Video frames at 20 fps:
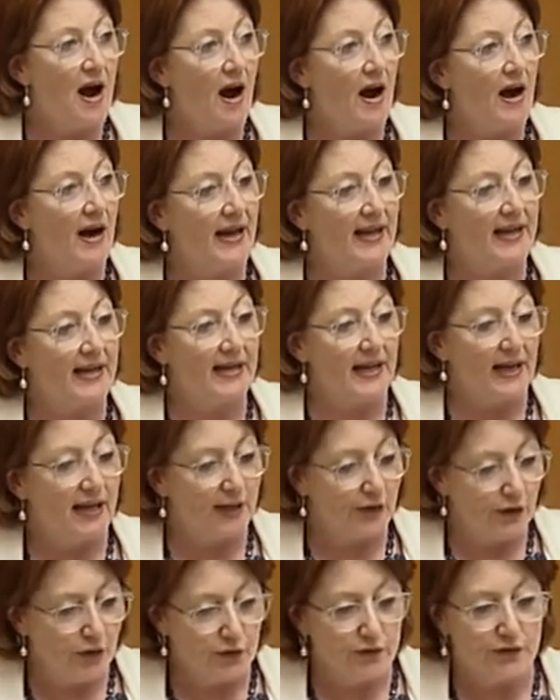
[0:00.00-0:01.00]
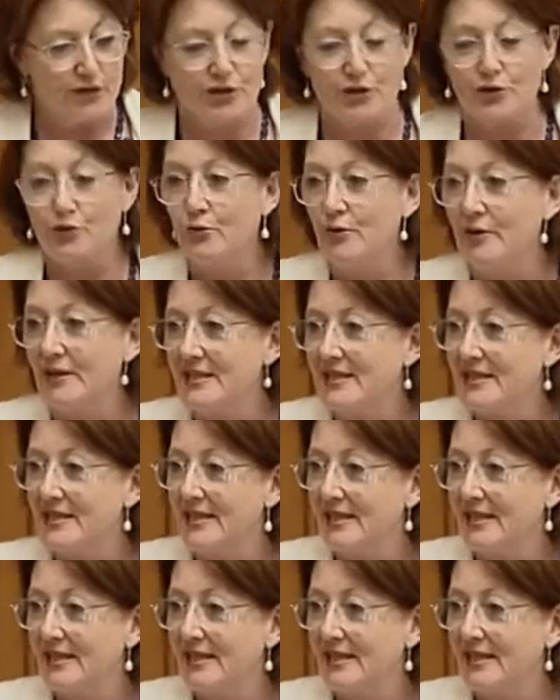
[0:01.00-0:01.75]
I uh, learned the stories